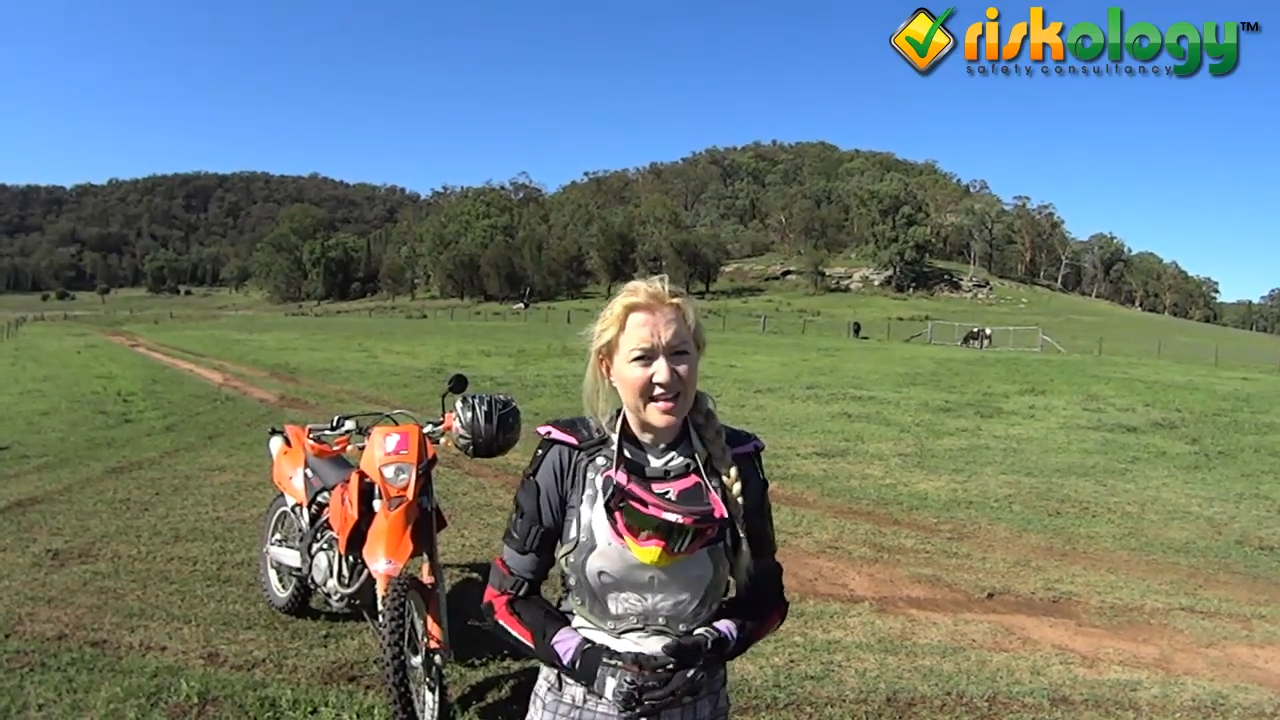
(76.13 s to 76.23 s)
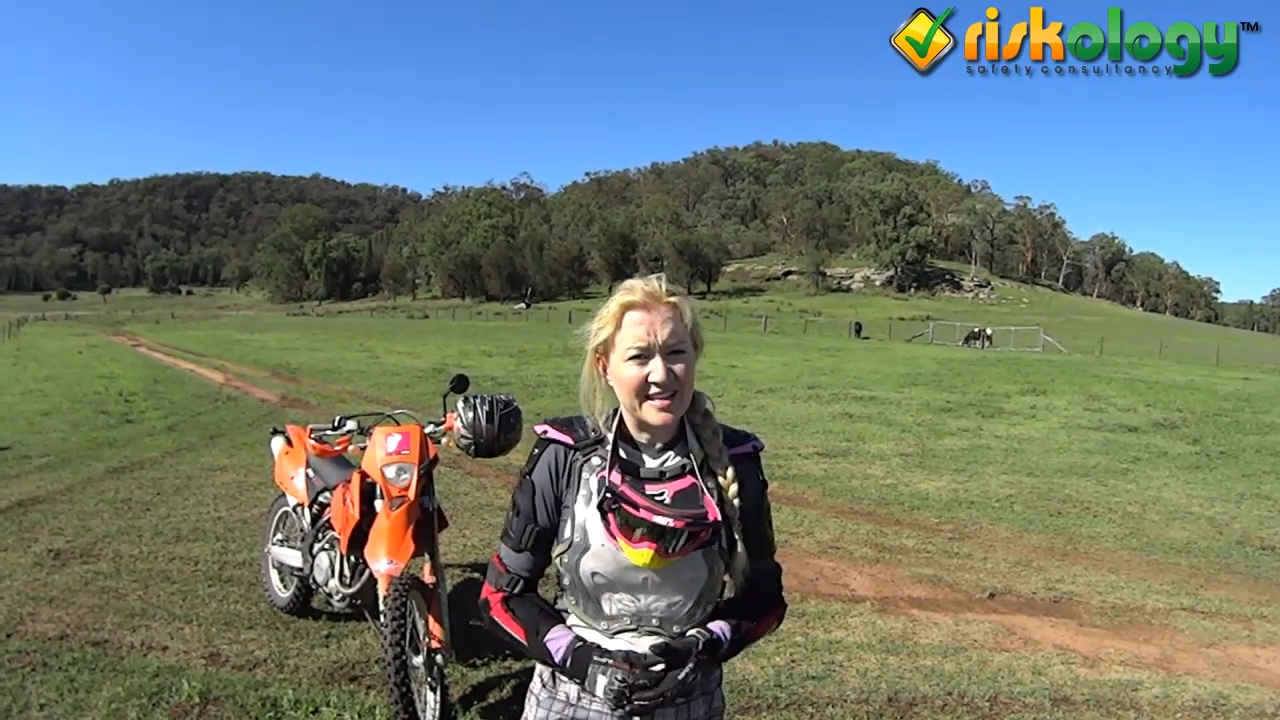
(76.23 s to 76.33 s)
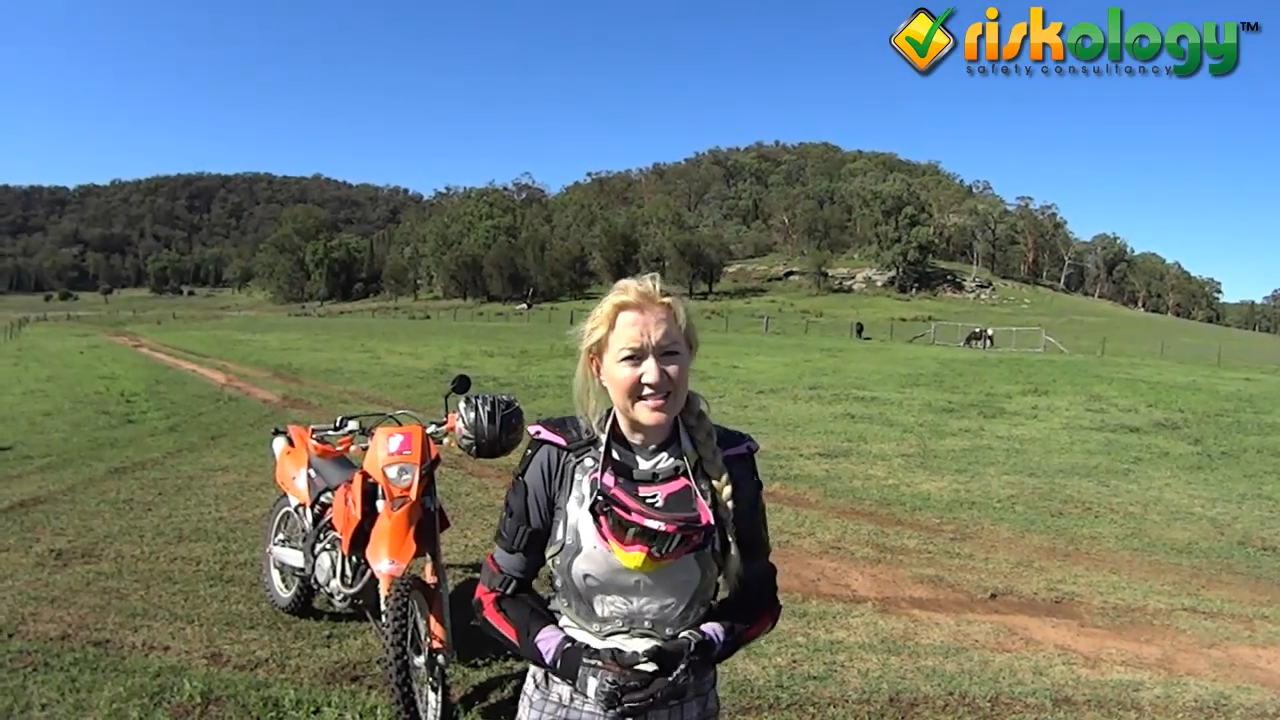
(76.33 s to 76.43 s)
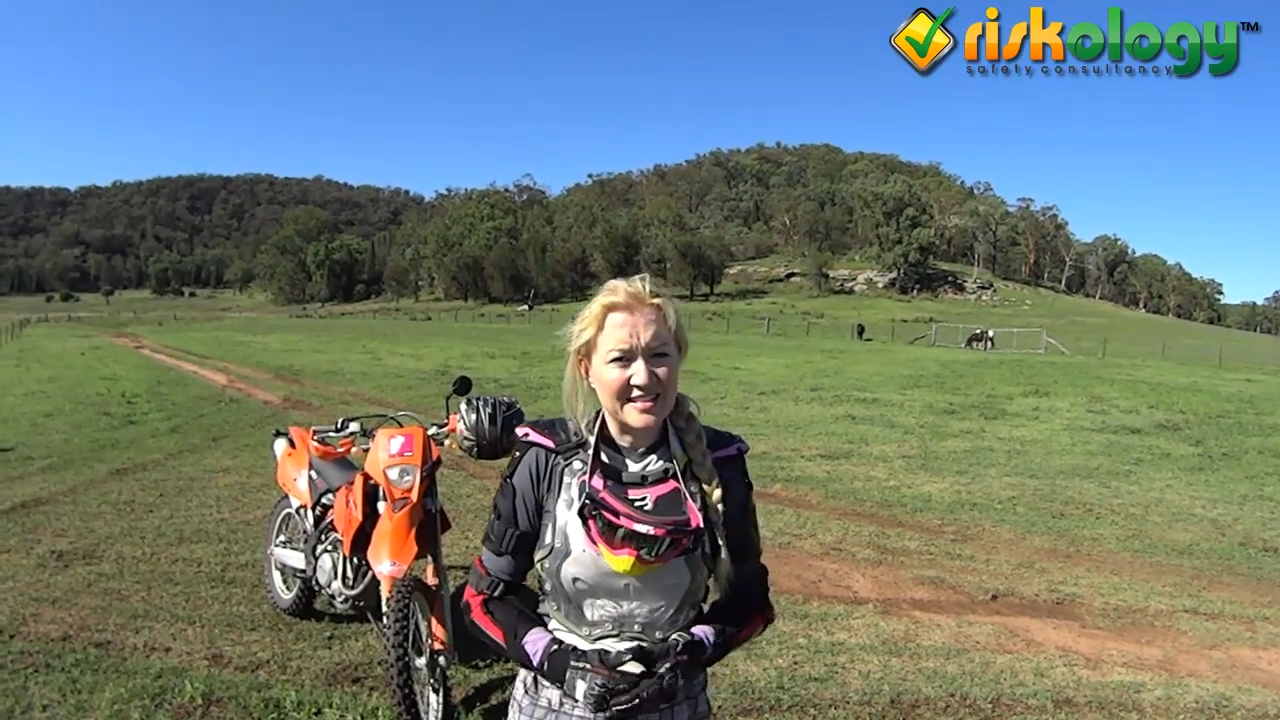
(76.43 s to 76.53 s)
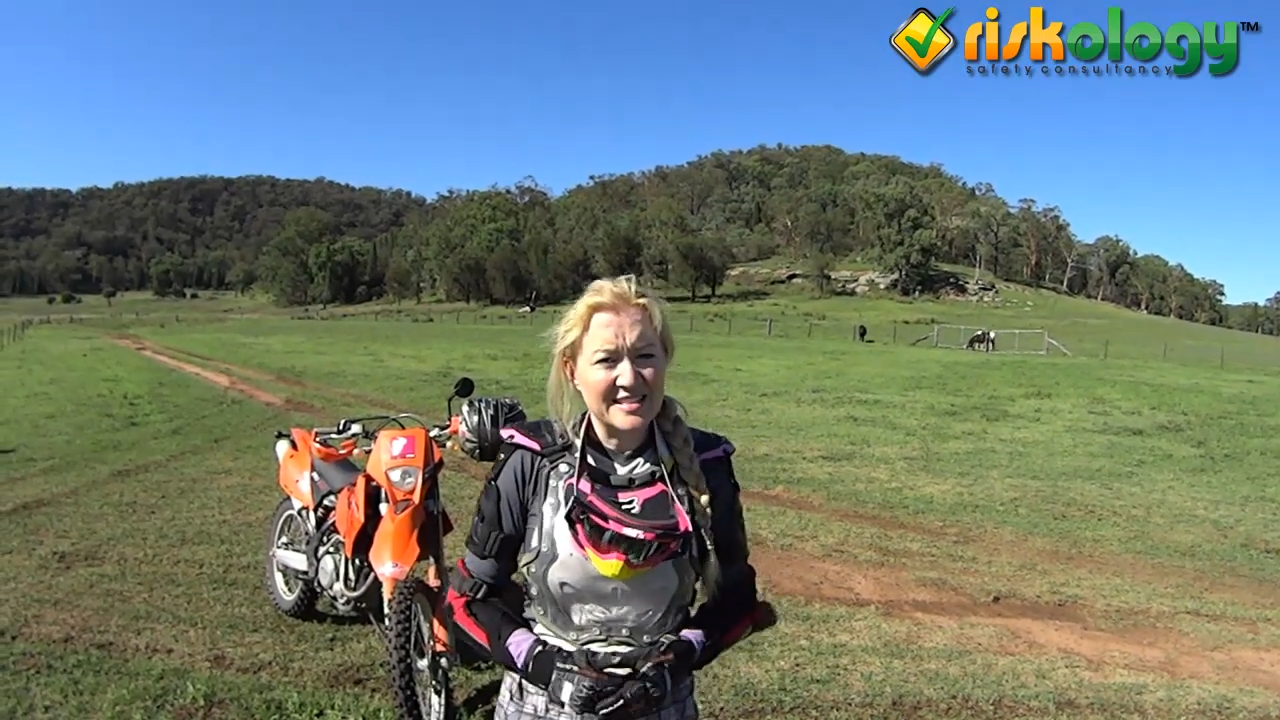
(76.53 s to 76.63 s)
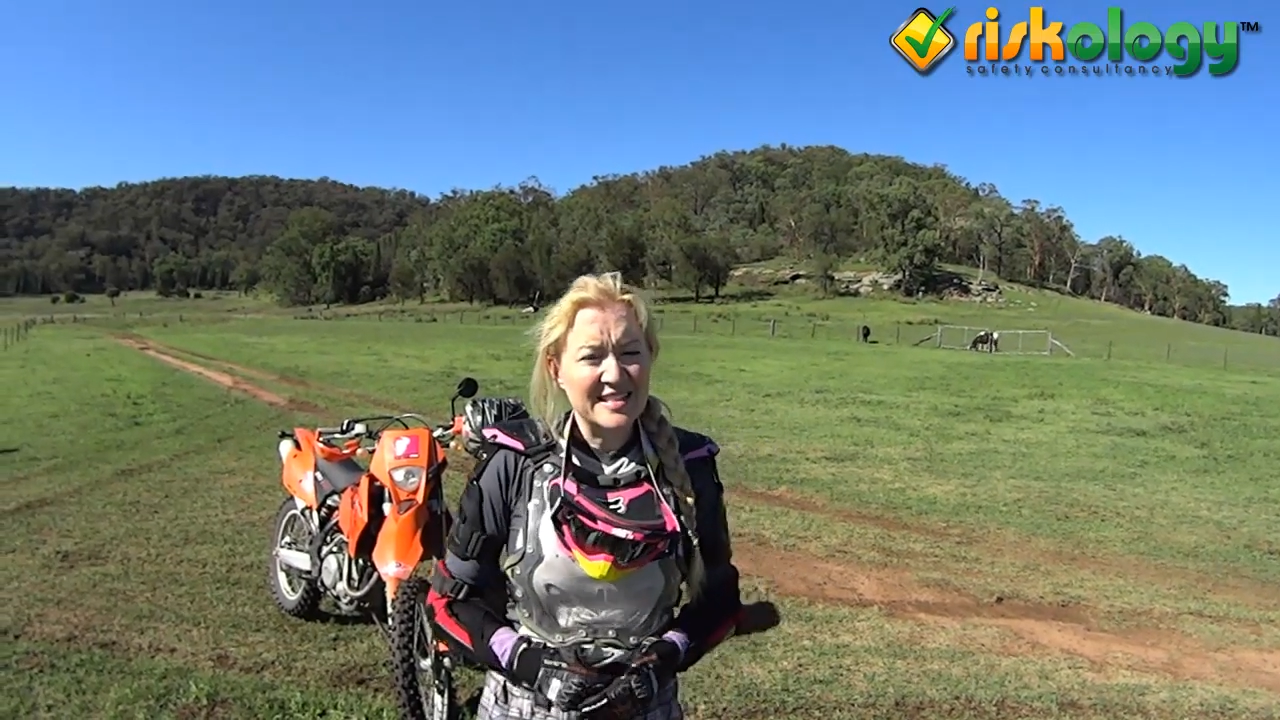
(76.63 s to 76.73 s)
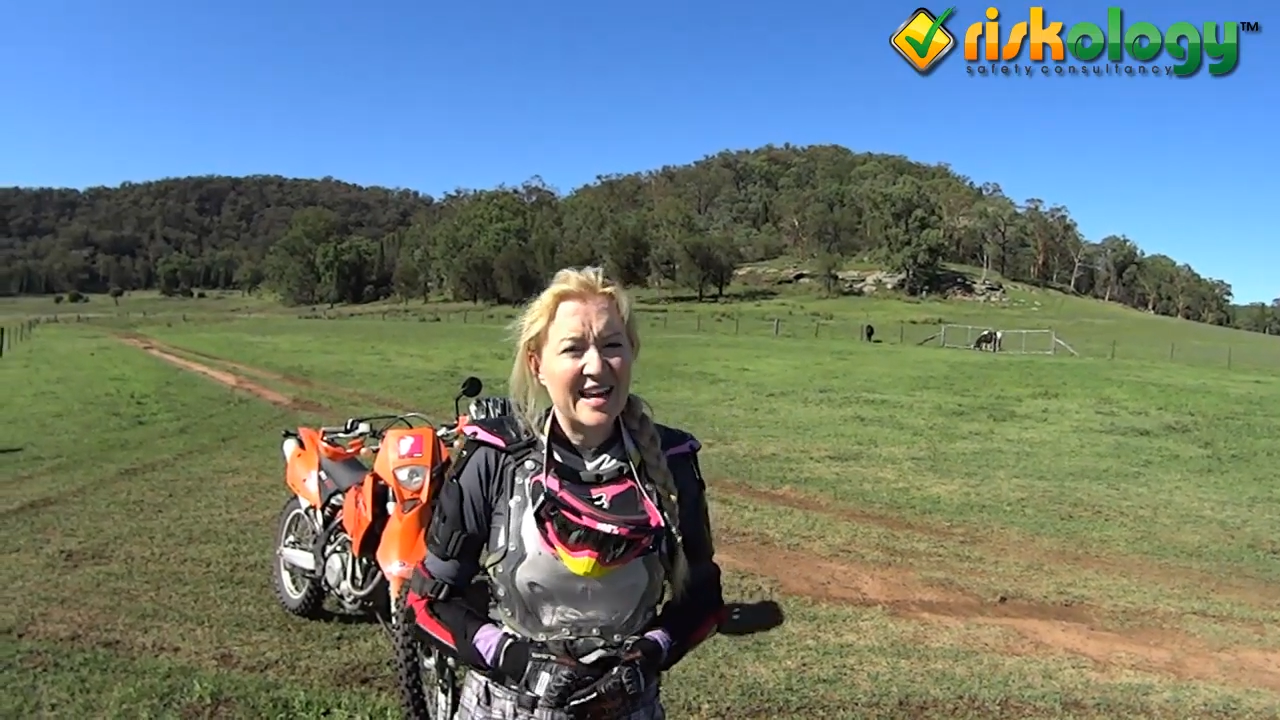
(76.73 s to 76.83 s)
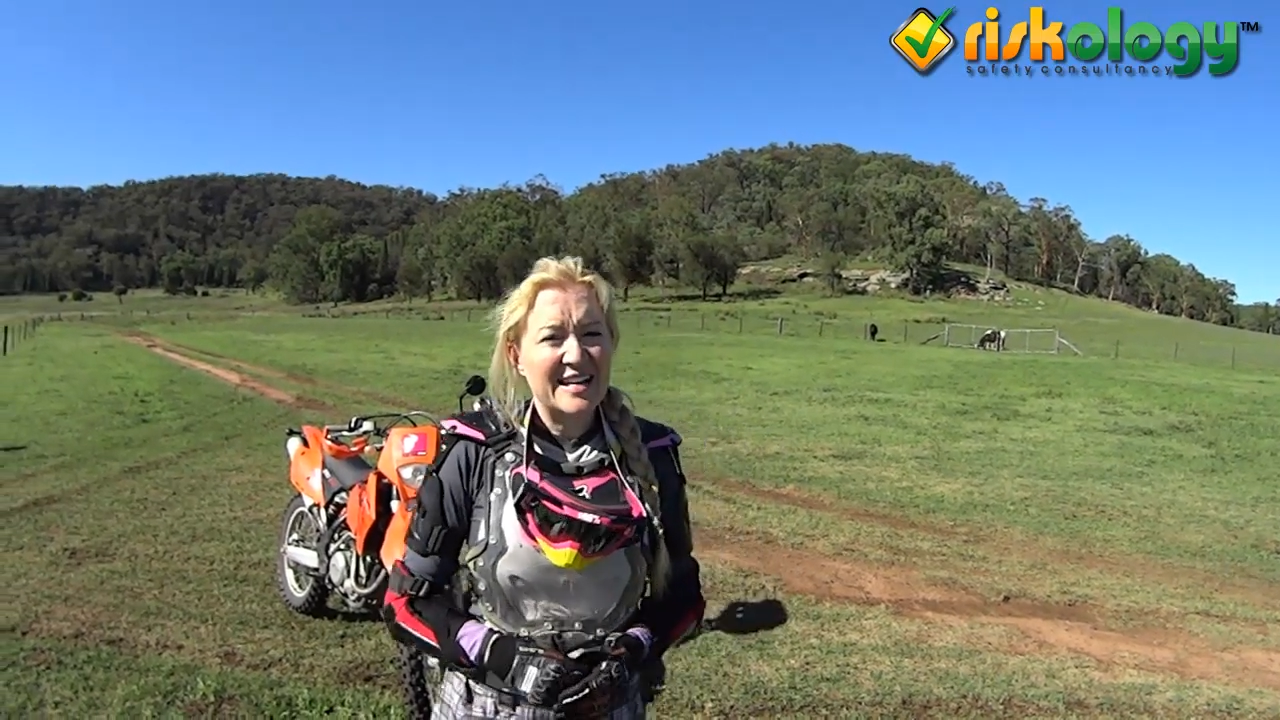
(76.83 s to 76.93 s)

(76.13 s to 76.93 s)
hazards